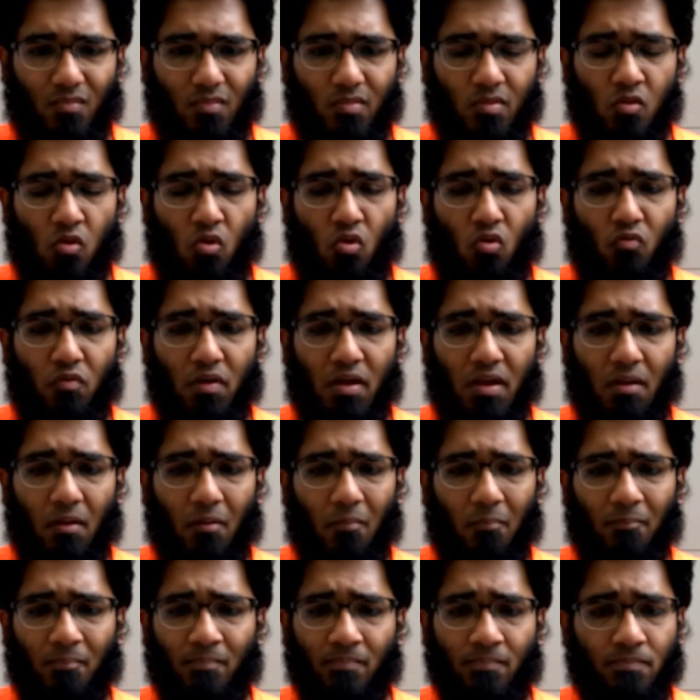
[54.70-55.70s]
No way.
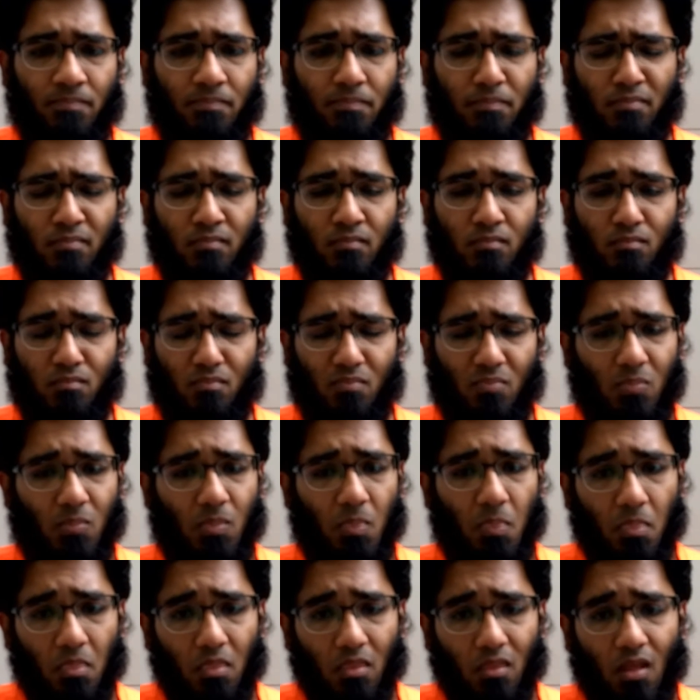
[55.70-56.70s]

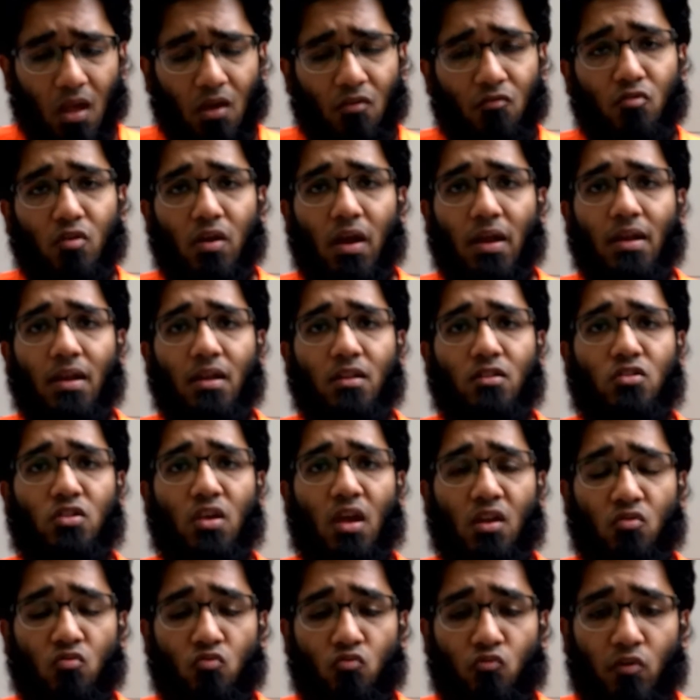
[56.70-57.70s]
If you get a
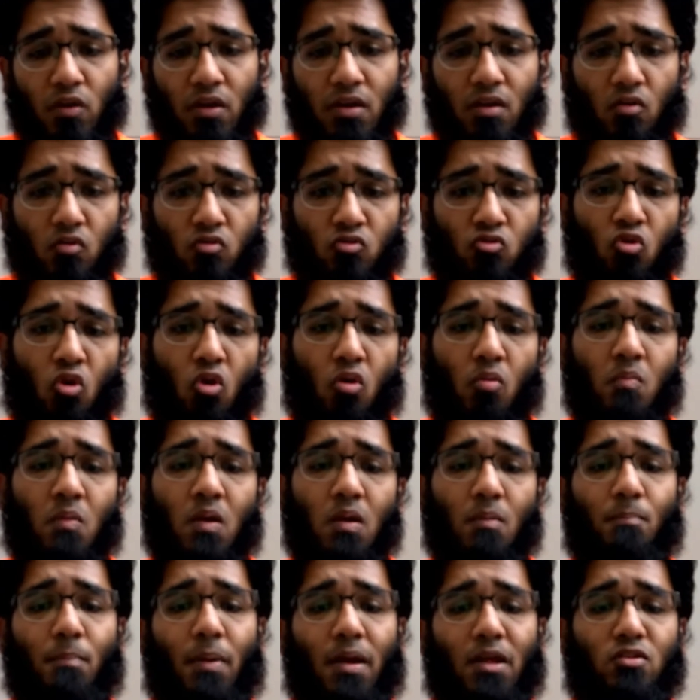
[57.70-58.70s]
genuine or
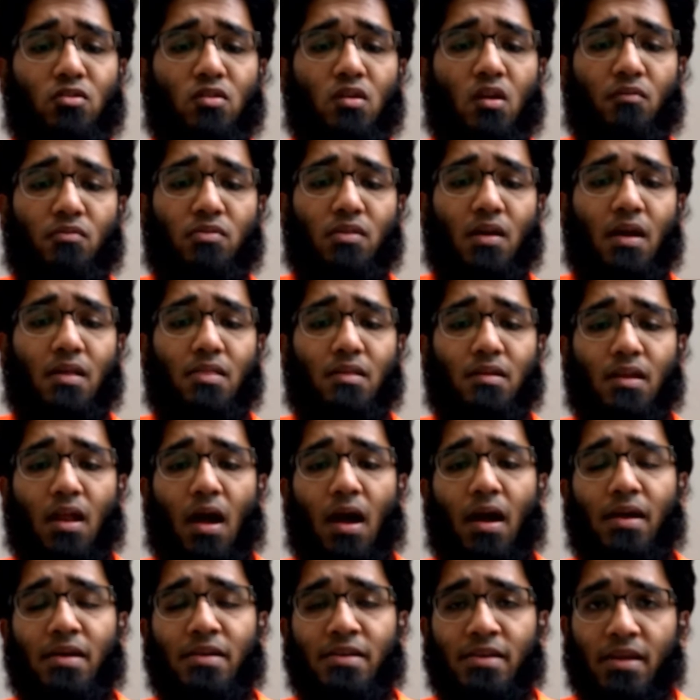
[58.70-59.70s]
normal Bachelor of Science in
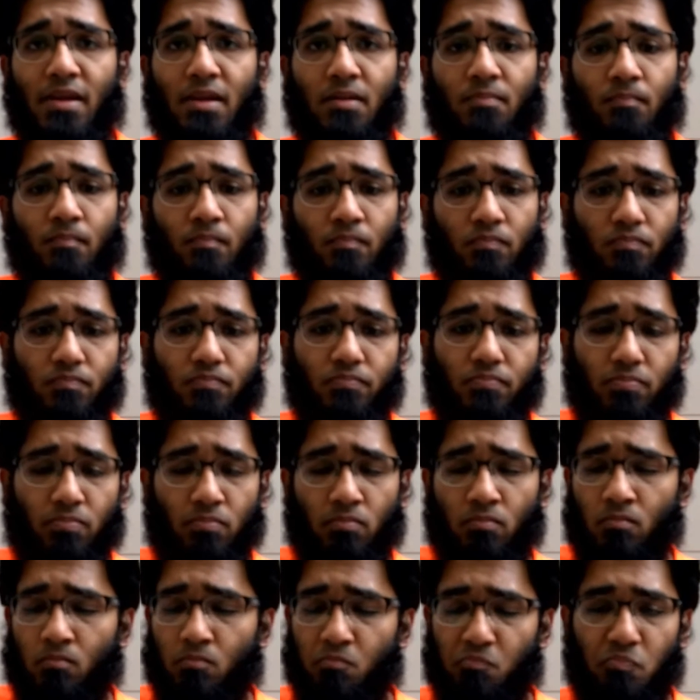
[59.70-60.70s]
IT,
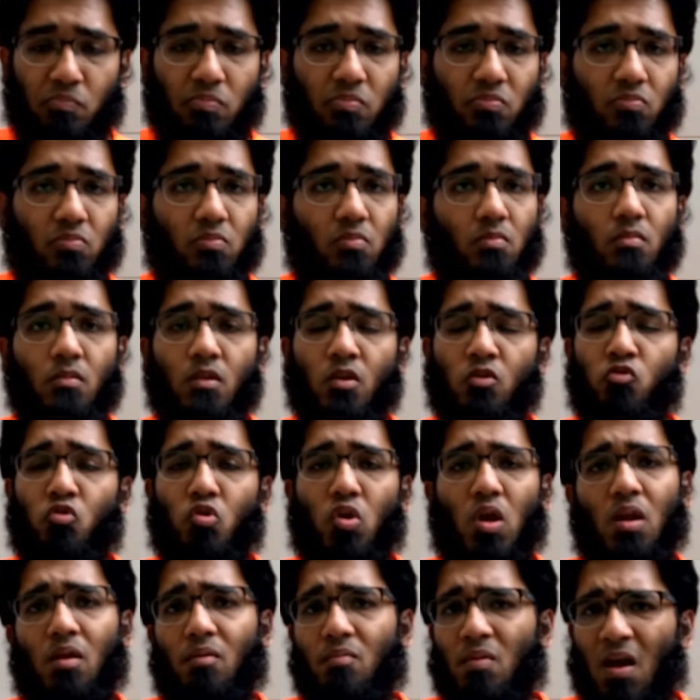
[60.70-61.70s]
you
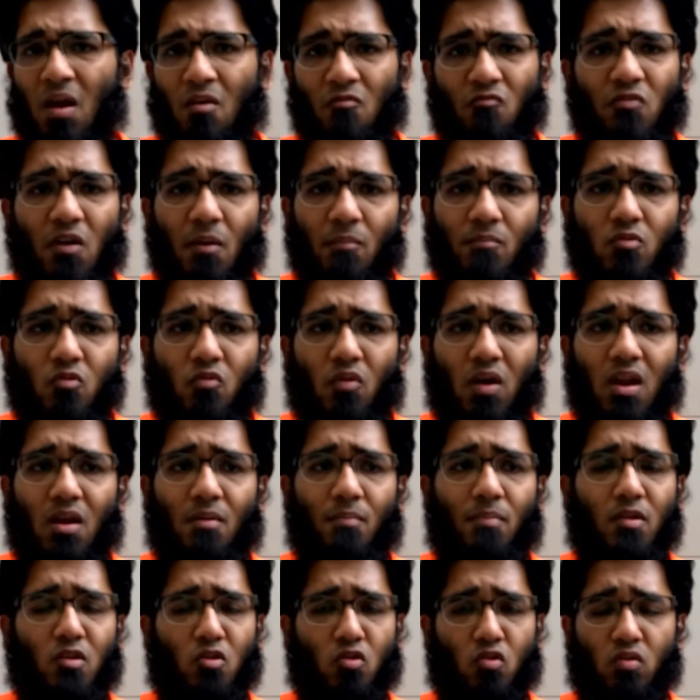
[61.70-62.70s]
can become web
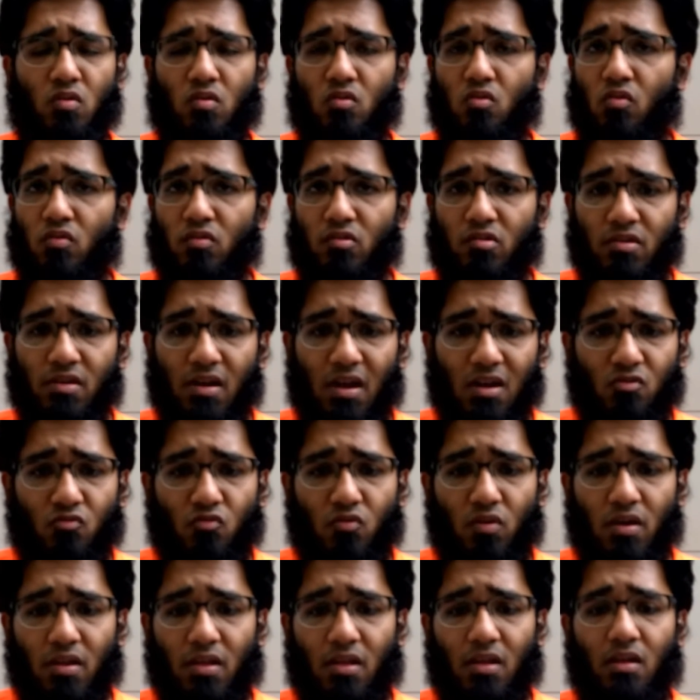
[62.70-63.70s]
developer, you can go into
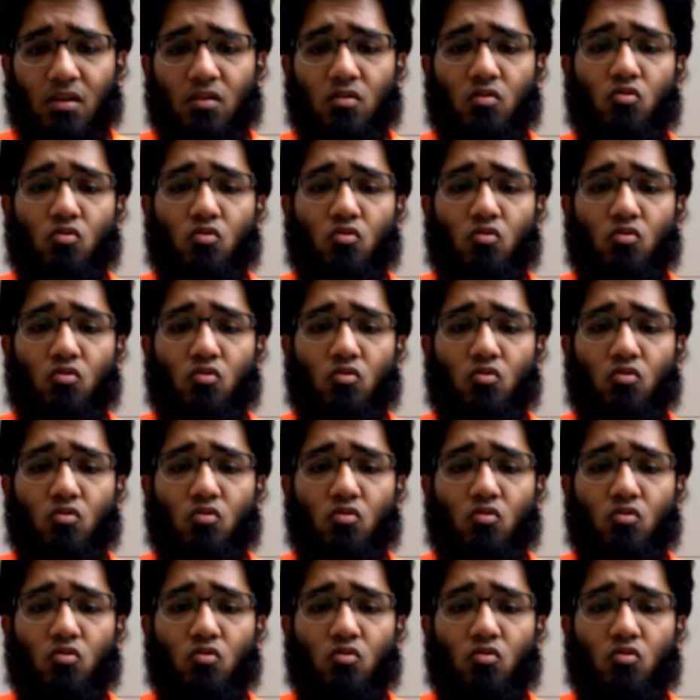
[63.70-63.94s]
networking,